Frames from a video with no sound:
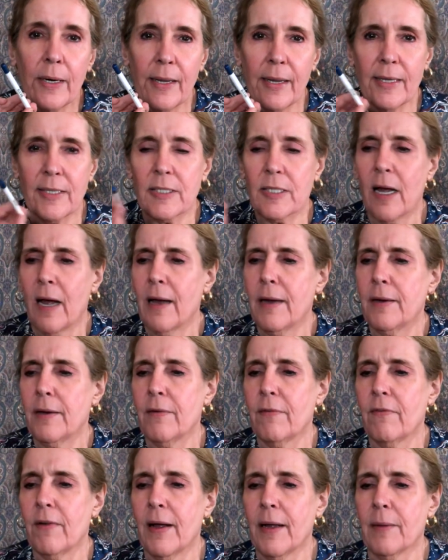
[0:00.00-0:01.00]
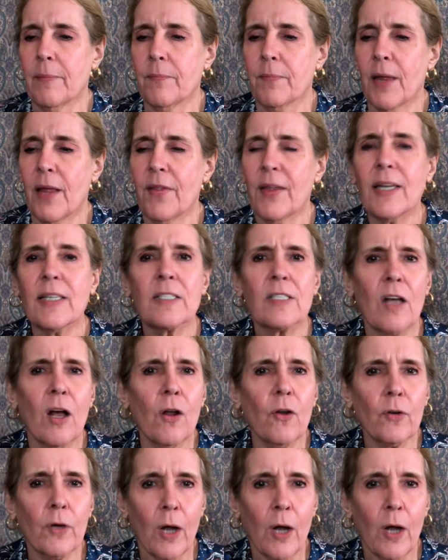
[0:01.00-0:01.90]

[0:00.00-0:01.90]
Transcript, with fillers: It's kind of, a, um, I think it's called